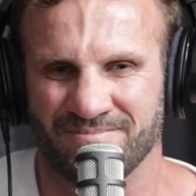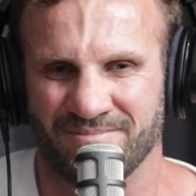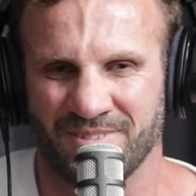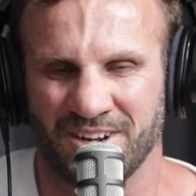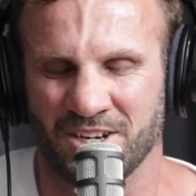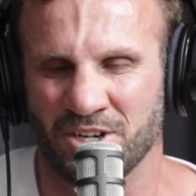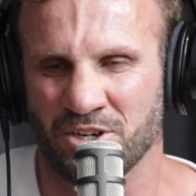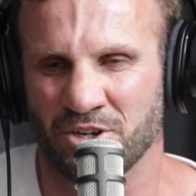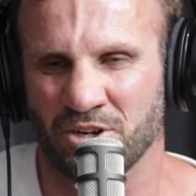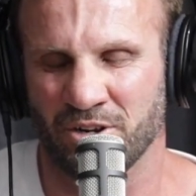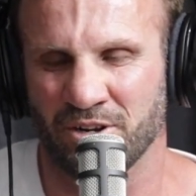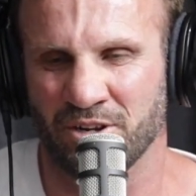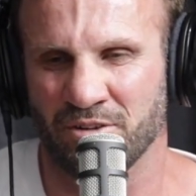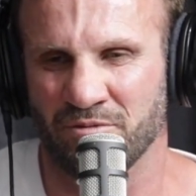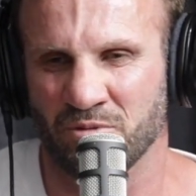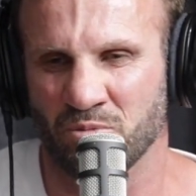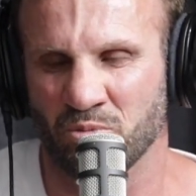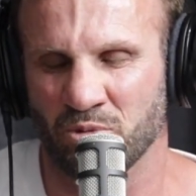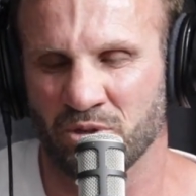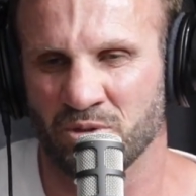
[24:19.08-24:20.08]
I don't know
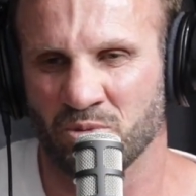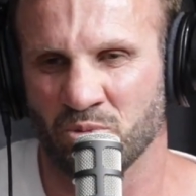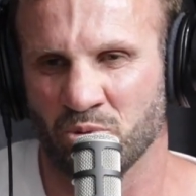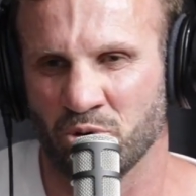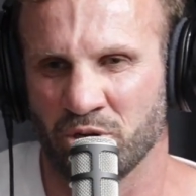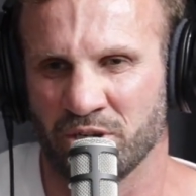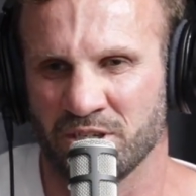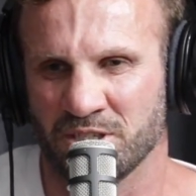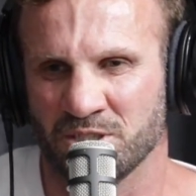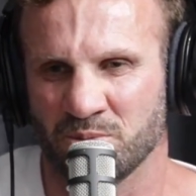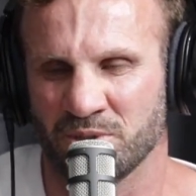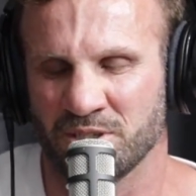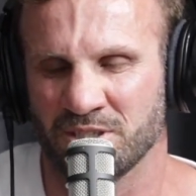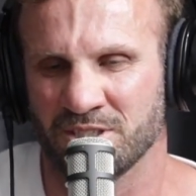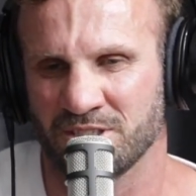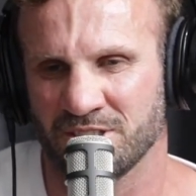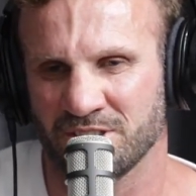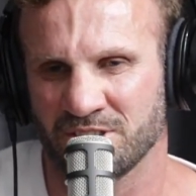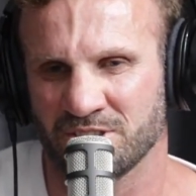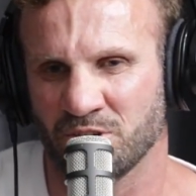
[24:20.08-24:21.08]
even what the word is, but
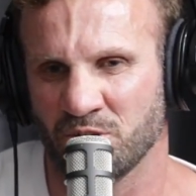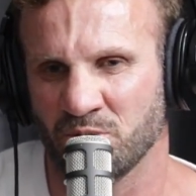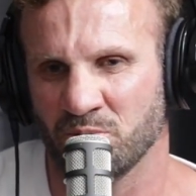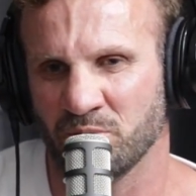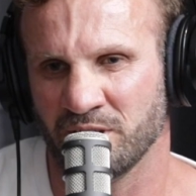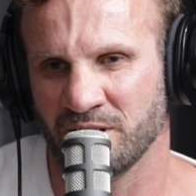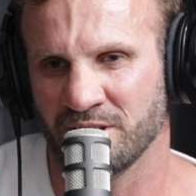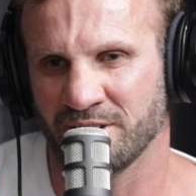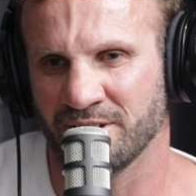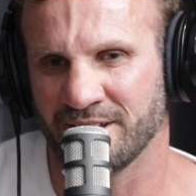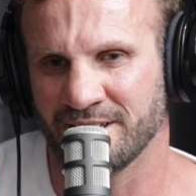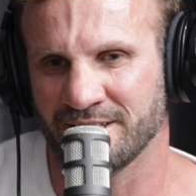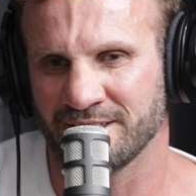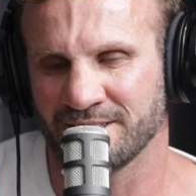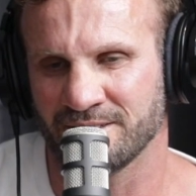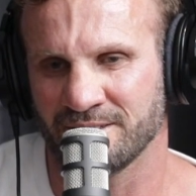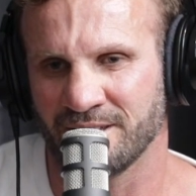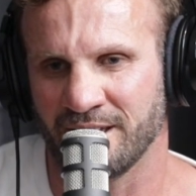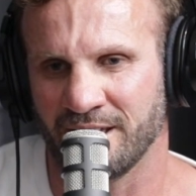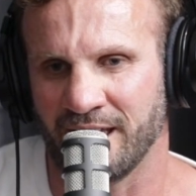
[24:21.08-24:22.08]
there's just so many
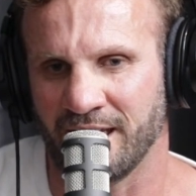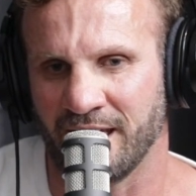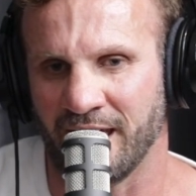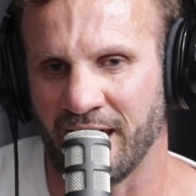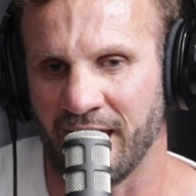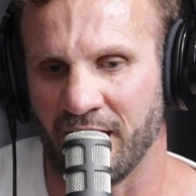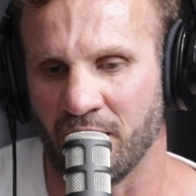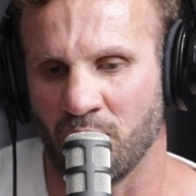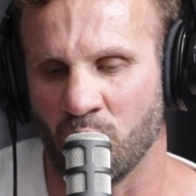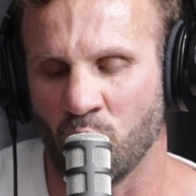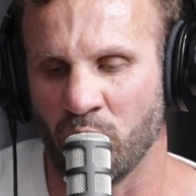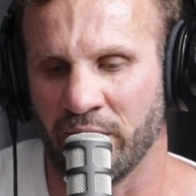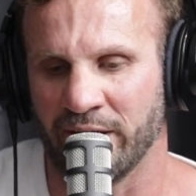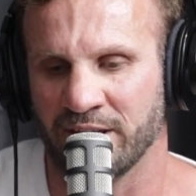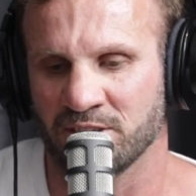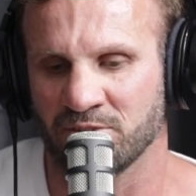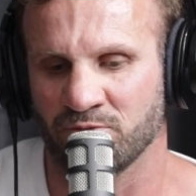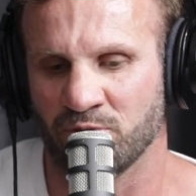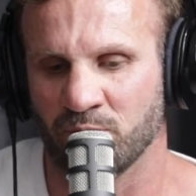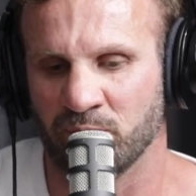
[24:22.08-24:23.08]
like
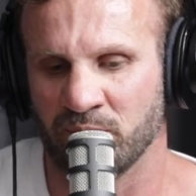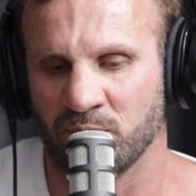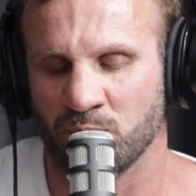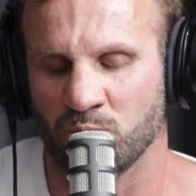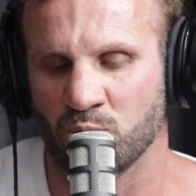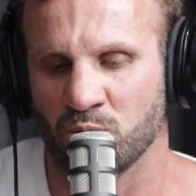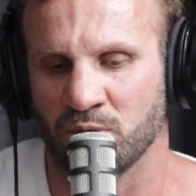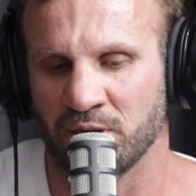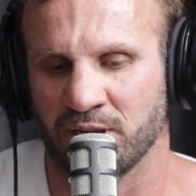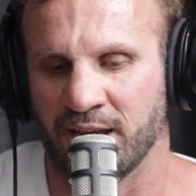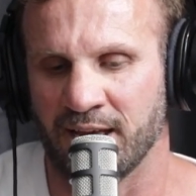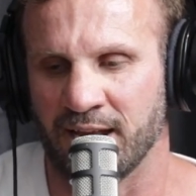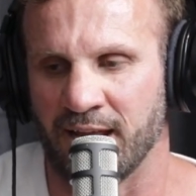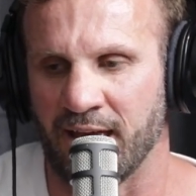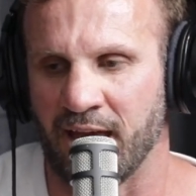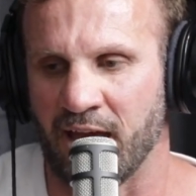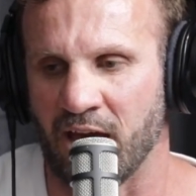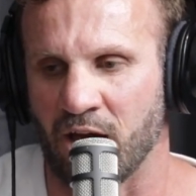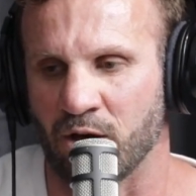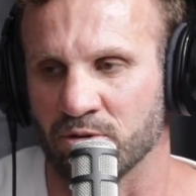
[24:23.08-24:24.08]
ways for people to get
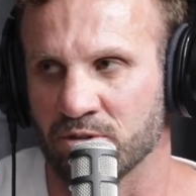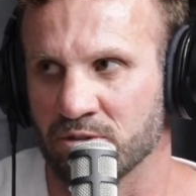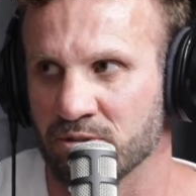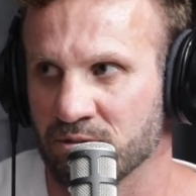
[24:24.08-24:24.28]
out.